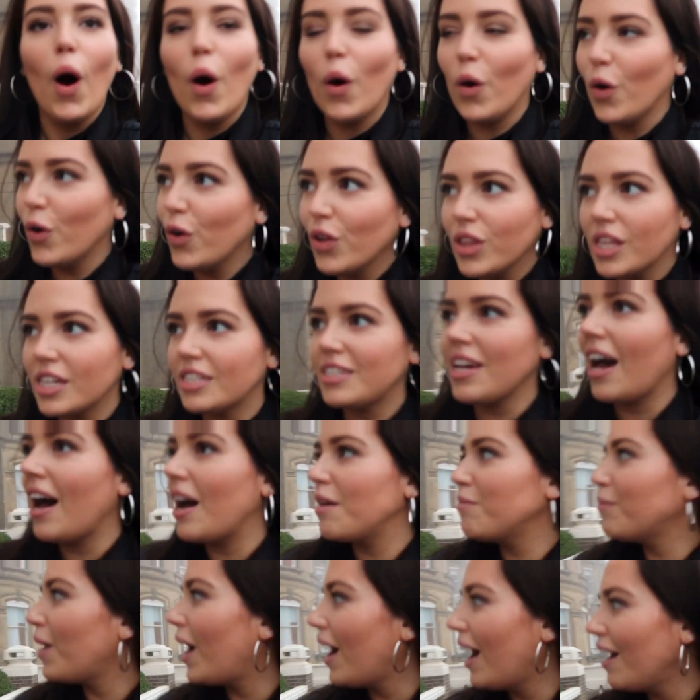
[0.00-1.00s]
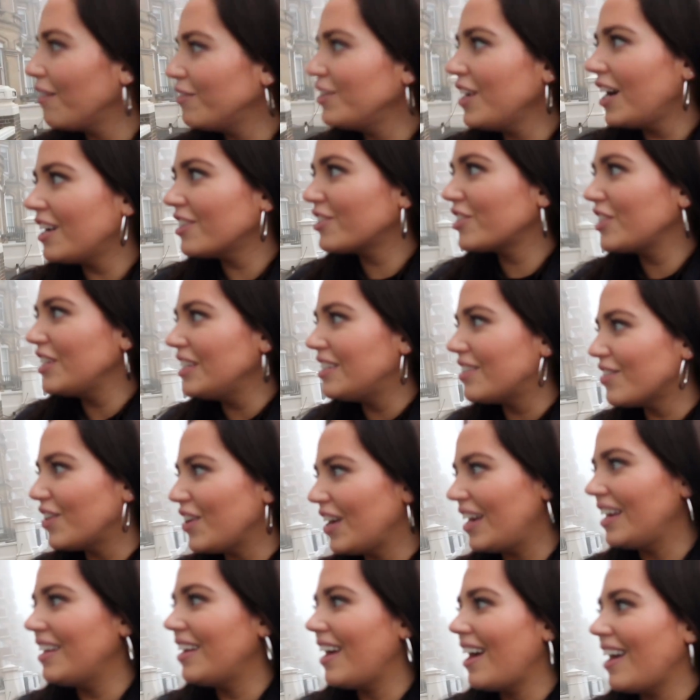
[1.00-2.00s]
all the time, but I haven't actually done
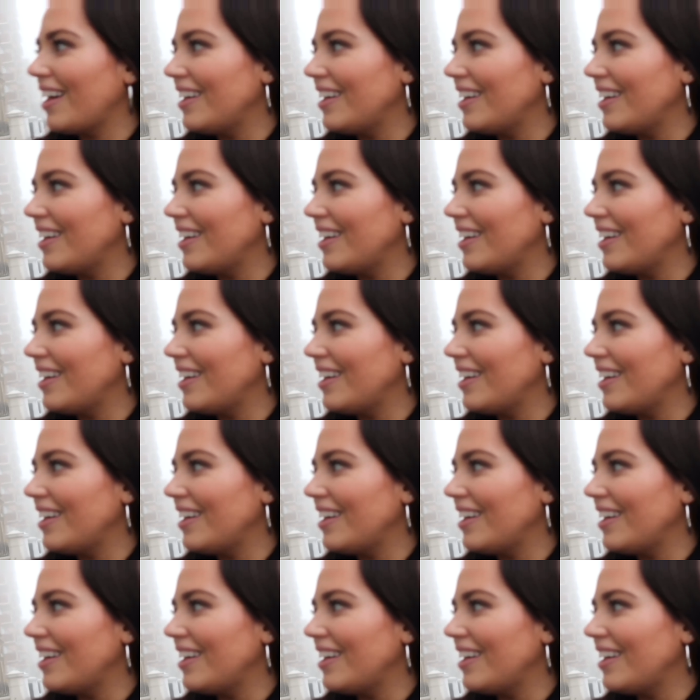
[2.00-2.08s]
it in